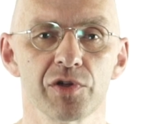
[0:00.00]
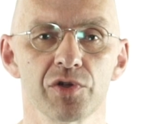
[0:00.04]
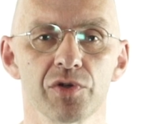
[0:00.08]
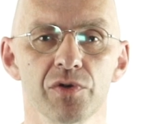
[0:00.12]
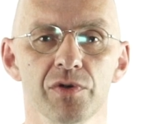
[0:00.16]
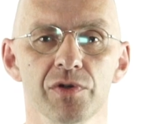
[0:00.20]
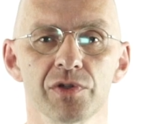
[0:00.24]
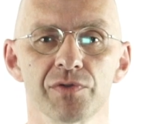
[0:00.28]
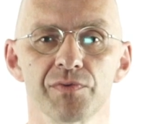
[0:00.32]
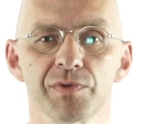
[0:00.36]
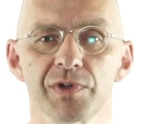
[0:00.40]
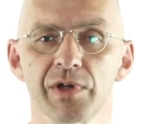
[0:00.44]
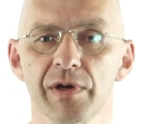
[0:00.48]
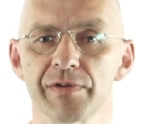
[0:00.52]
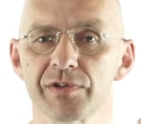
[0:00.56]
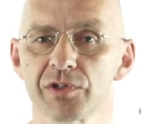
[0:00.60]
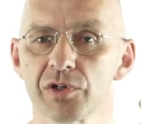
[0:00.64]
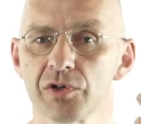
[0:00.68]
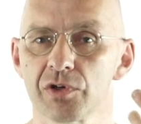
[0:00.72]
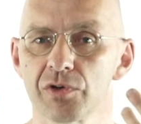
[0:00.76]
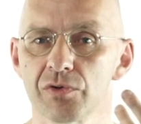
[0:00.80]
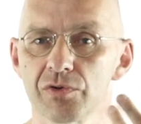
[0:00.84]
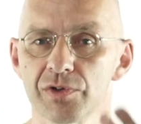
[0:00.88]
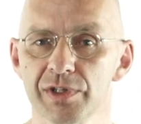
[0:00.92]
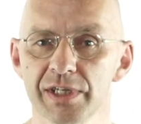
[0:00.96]
to do is we have to
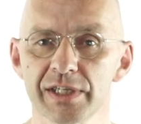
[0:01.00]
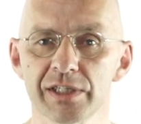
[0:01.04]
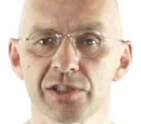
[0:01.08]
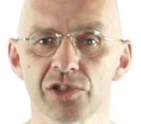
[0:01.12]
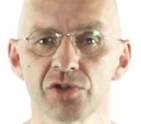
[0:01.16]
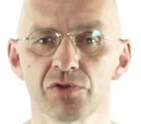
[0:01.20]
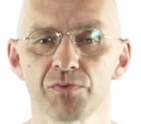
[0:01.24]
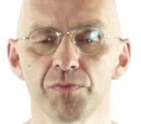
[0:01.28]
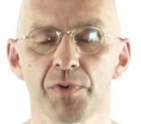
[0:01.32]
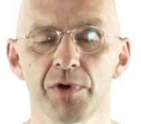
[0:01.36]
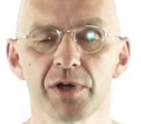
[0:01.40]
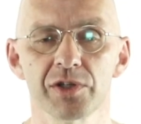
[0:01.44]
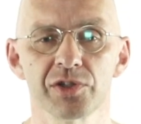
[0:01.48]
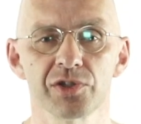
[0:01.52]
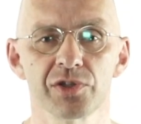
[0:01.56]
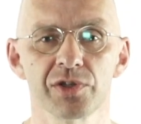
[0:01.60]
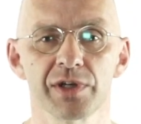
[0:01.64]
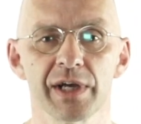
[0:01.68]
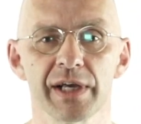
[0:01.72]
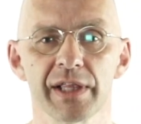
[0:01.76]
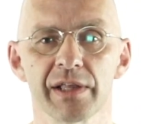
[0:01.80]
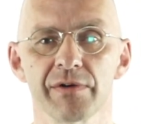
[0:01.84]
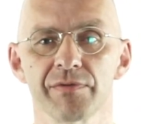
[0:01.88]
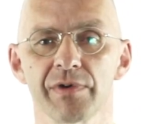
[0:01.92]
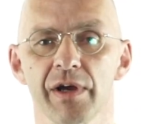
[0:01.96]
glue these two points
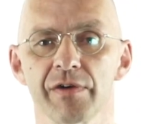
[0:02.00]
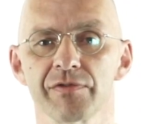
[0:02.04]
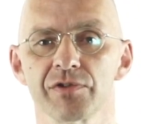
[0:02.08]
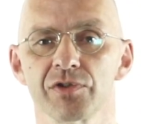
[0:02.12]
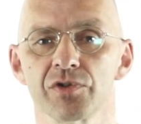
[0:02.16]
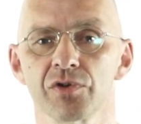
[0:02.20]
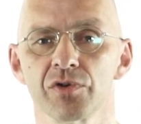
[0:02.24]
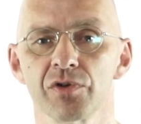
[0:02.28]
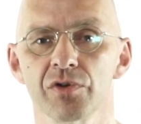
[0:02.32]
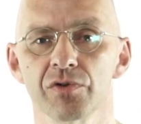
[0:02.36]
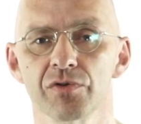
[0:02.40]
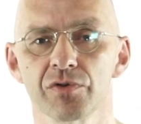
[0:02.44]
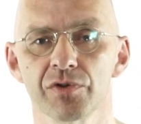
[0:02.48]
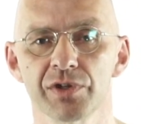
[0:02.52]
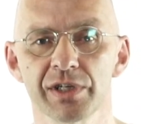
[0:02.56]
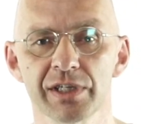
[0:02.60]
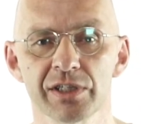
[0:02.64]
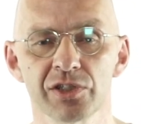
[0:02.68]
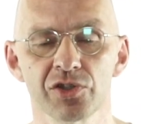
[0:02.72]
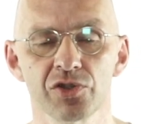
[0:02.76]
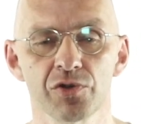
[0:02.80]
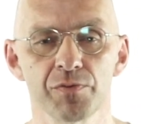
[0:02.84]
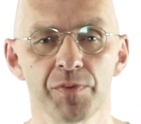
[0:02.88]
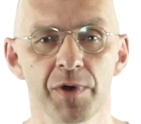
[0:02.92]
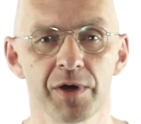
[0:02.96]
together, we have to glue these
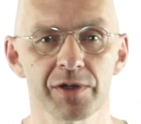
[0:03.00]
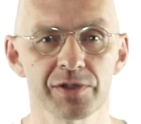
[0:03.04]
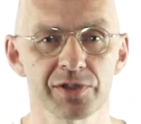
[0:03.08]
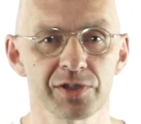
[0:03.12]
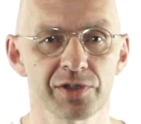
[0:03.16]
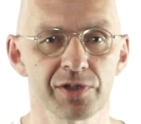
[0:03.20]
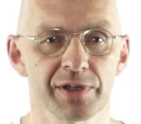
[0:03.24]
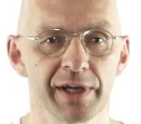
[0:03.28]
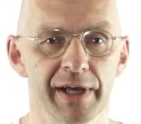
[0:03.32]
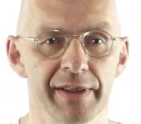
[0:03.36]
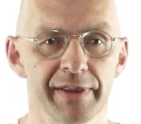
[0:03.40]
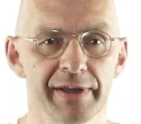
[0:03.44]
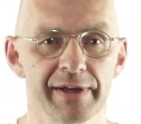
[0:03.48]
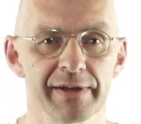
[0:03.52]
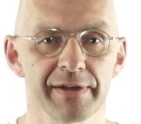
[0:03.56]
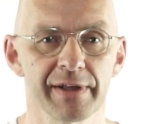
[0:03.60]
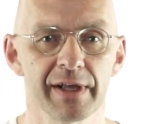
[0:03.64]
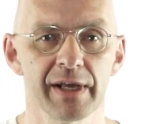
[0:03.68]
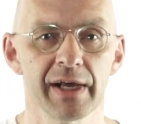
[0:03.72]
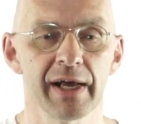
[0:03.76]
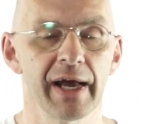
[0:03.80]
two points together,